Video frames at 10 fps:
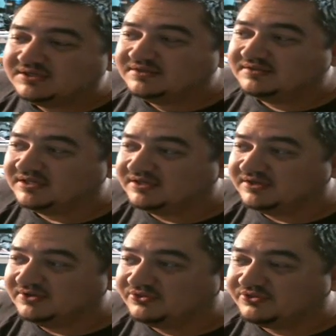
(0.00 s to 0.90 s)

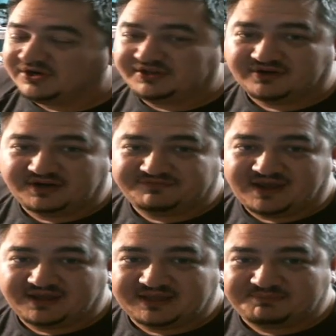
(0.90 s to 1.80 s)
The 30-30
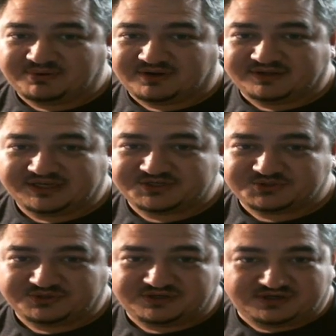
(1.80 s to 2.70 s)
fan they put on the
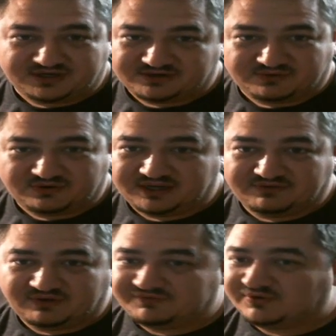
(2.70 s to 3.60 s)
extruder, I don't,
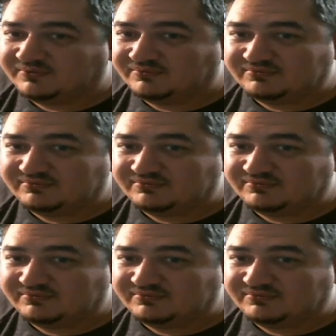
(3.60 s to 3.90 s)
if you